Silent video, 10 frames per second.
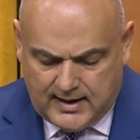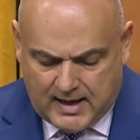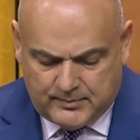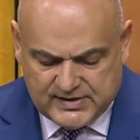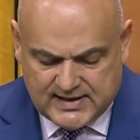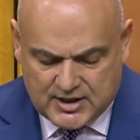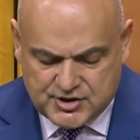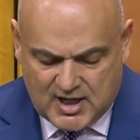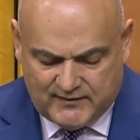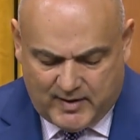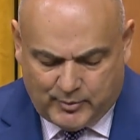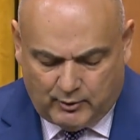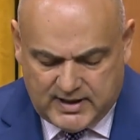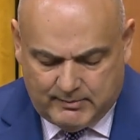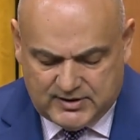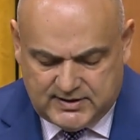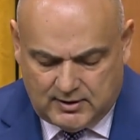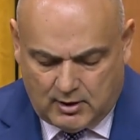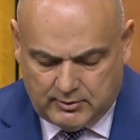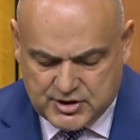and possession of a
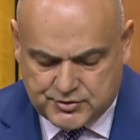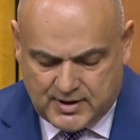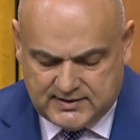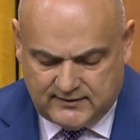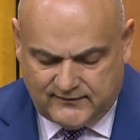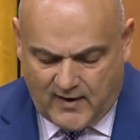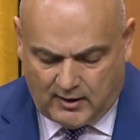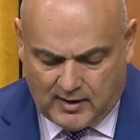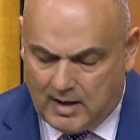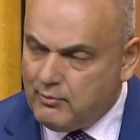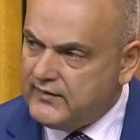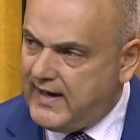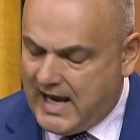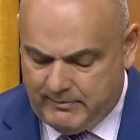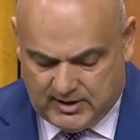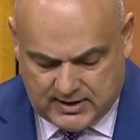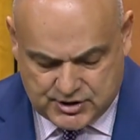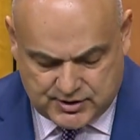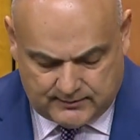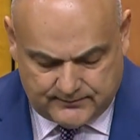prohibited or restricted firearm with
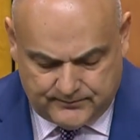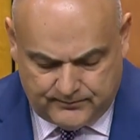ammunition.